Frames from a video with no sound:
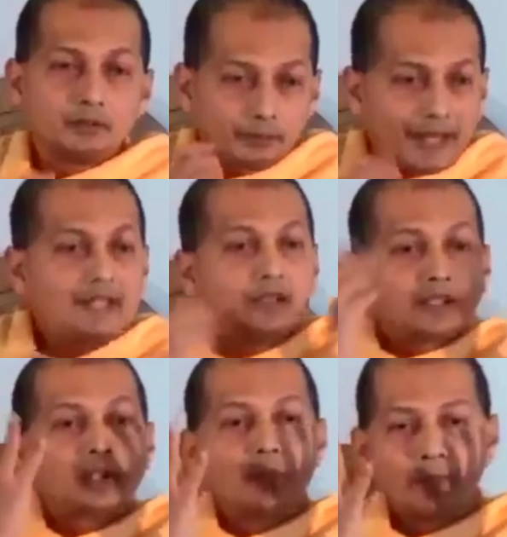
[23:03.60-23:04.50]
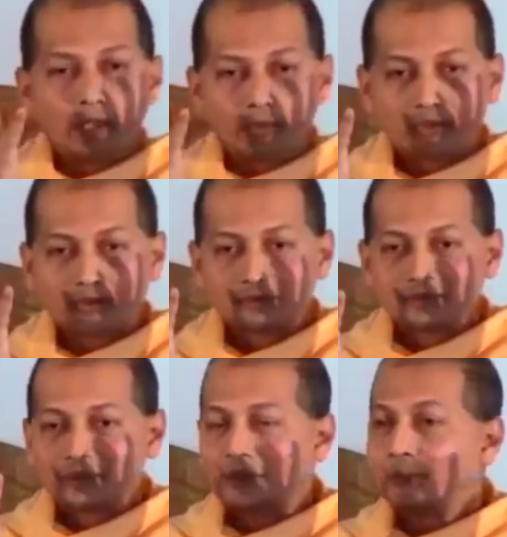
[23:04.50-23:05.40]
Mind will throw up doubts.
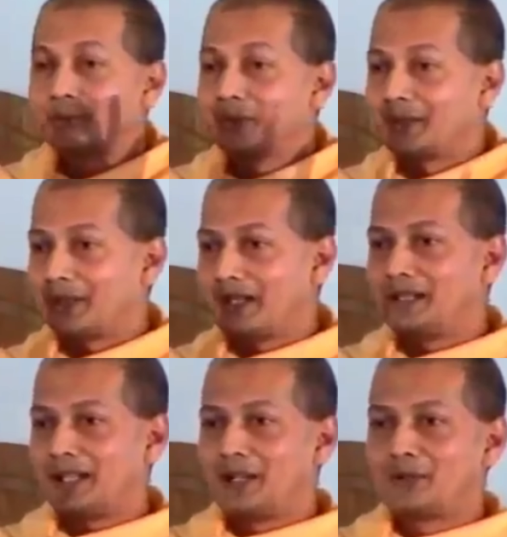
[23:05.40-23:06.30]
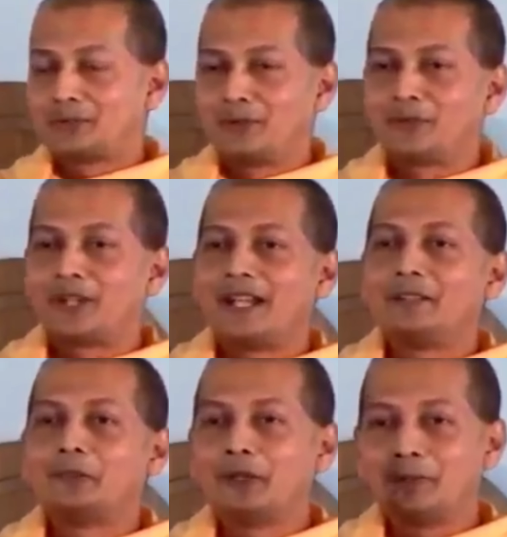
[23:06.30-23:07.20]
So those I'll announce beforehand.